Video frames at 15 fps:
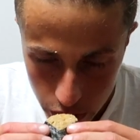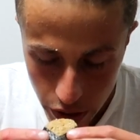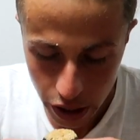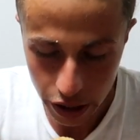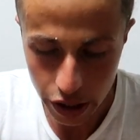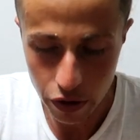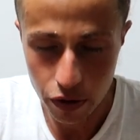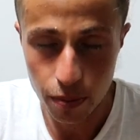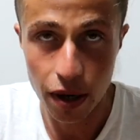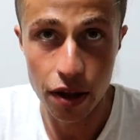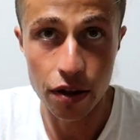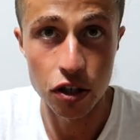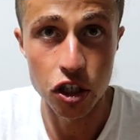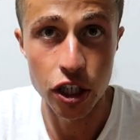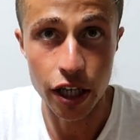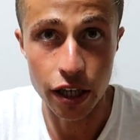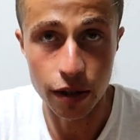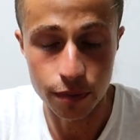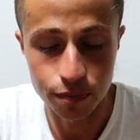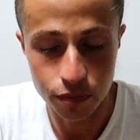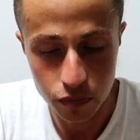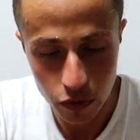and I can smell the chicken.
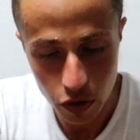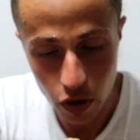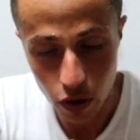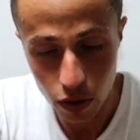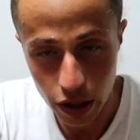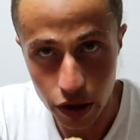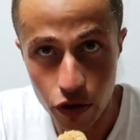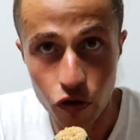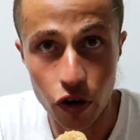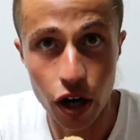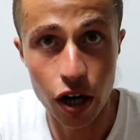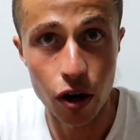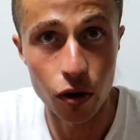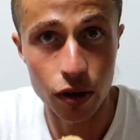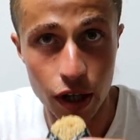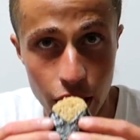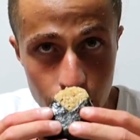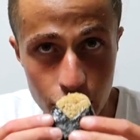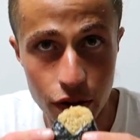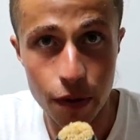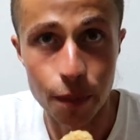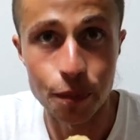So let's try it out,
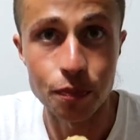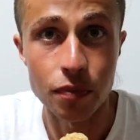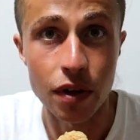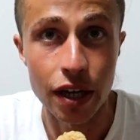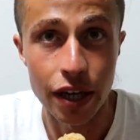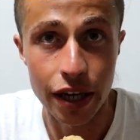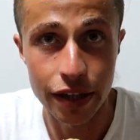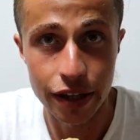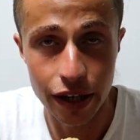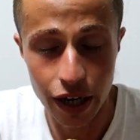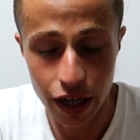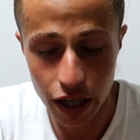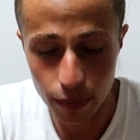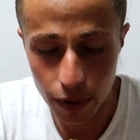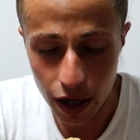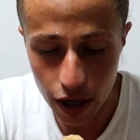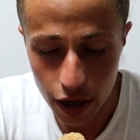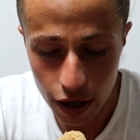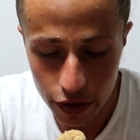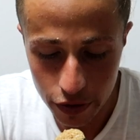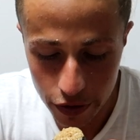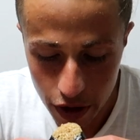guys.
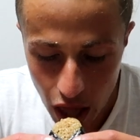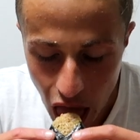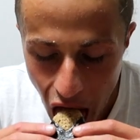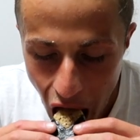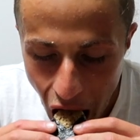Itadakimasu.